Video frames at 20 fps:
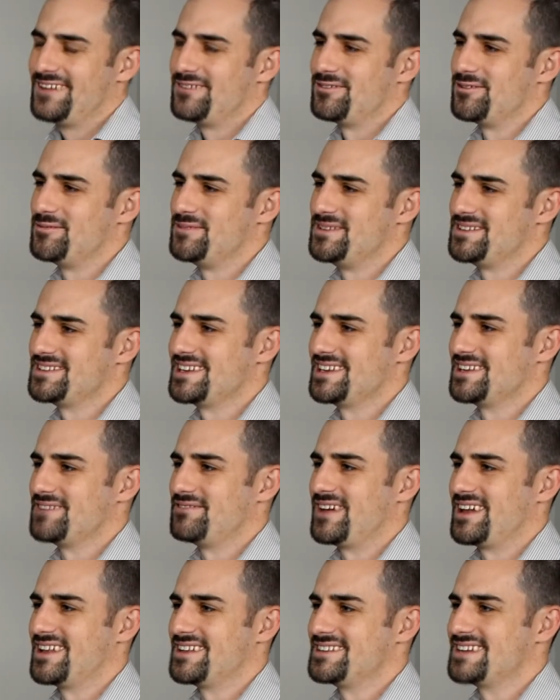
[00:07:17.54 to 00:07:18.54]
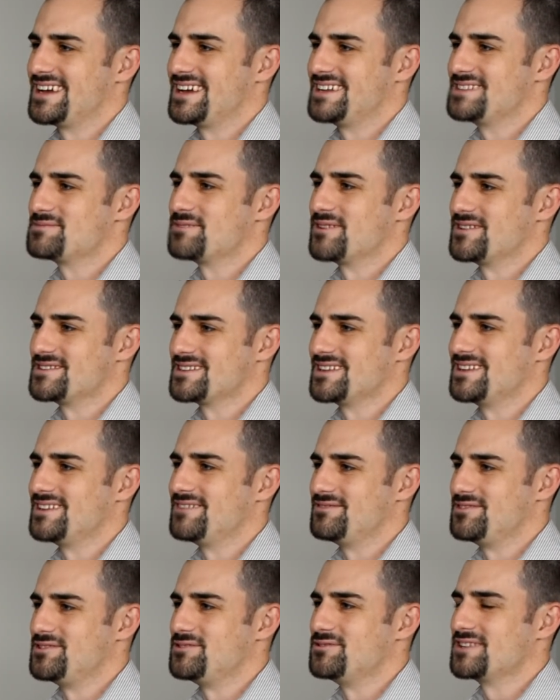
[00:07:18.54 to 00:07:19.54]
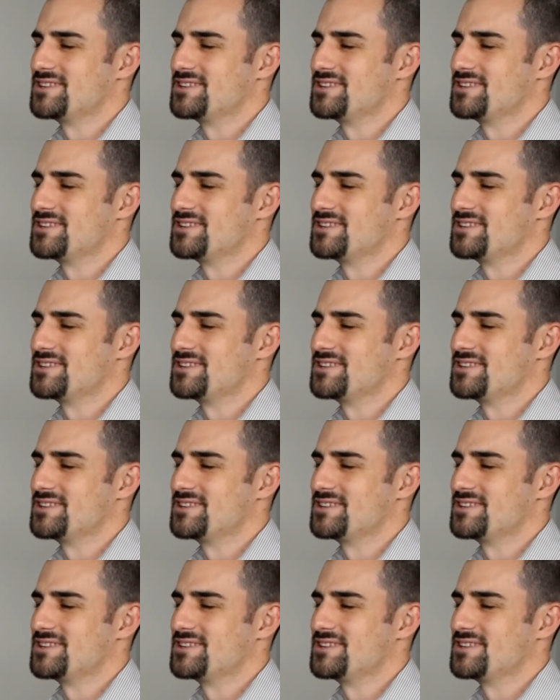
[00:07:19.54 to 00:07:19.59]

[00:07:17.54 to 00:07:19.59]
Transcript: We'll be seeing a Valentine's present of new